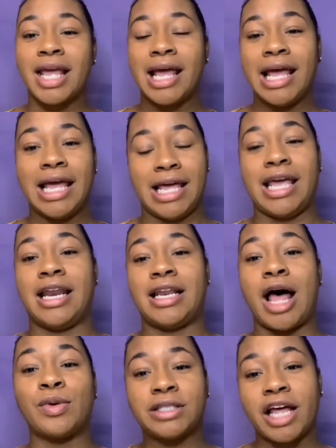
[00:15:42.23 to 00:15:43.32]
And I
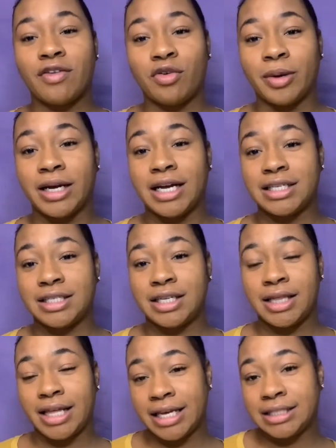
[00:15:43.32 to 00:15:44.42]
was thankful because
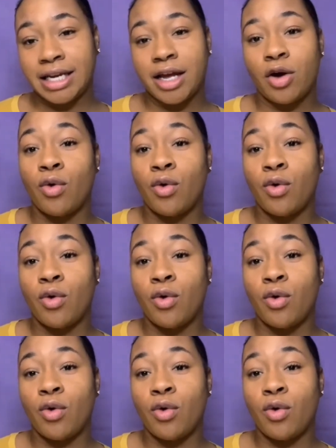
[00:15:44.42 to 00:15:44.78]
they said